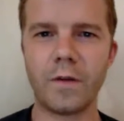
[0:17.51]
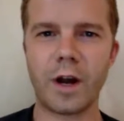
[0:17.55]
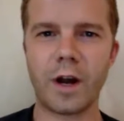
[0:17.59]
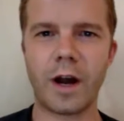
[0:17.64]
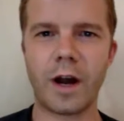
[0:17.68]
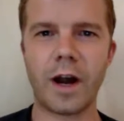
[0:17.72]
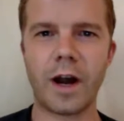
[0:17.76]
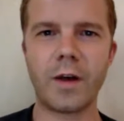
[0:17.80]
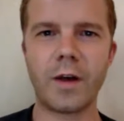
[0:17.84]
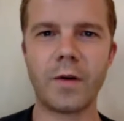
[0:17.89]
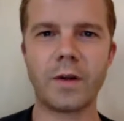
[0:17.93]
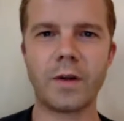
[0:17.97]

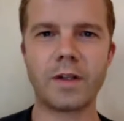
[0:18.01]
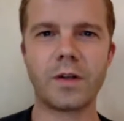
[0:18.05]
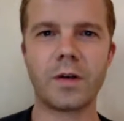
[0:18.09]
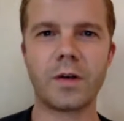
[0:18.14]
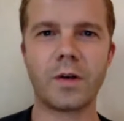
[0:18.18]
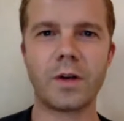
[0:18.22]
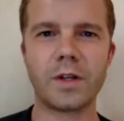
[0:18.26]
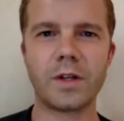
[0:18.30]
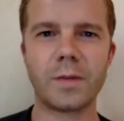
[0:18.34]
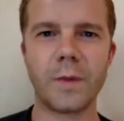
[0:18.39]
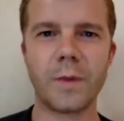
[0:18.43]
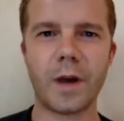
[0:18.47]
iOS
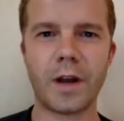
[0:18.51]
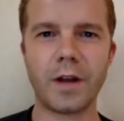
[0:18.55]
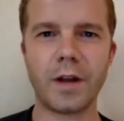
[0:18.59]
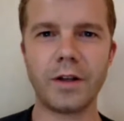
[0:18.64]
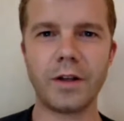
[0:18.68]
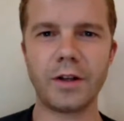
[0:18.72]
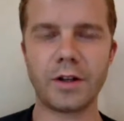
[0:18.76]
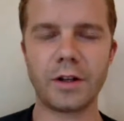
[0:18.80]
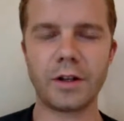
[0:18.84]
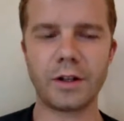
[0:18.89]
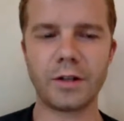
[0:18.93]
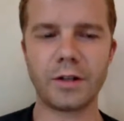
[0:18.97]
course
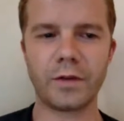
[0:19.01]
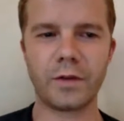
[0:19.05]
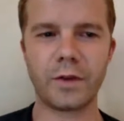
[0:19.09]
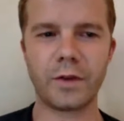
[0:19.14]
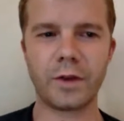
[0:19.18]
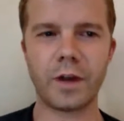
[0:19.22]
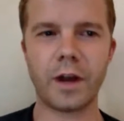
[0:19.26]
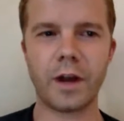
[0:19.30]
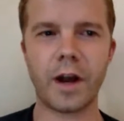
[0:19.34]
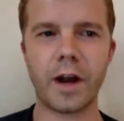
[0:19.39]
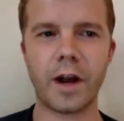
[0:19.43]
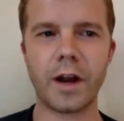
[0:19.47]
managers for the
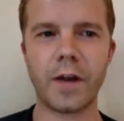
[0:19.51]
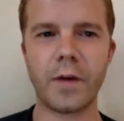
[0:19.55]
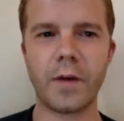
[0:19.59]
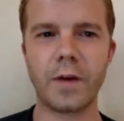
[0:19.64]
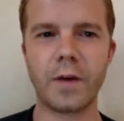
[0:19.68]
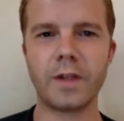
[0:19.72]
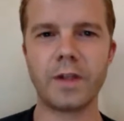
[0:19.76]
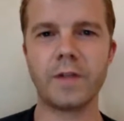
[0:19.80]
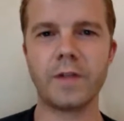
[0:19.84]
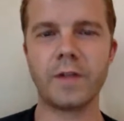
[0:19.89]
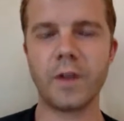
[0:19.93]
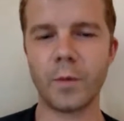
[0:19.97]
iOS
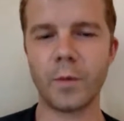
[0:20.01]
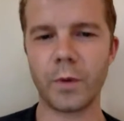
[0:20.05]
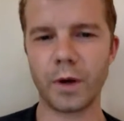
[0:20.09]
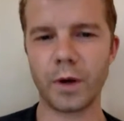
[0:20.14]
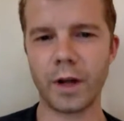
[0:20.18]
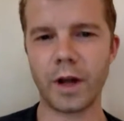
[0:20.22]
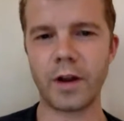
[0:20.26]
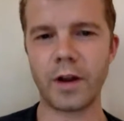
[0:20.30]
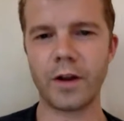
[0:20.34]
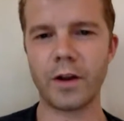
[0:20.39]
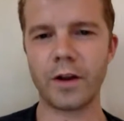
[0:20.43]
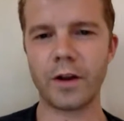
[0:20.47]
Developer
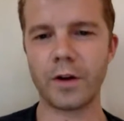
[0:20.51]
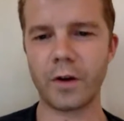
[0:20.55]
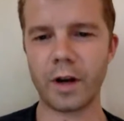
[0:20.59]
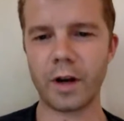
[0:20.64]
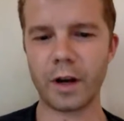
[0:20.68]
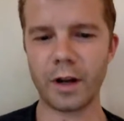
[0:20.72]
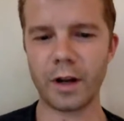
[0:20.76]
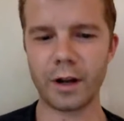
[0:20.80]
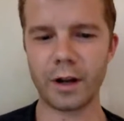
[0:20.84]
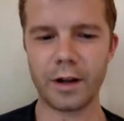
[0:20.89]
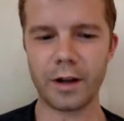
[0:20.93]
Nanodegree.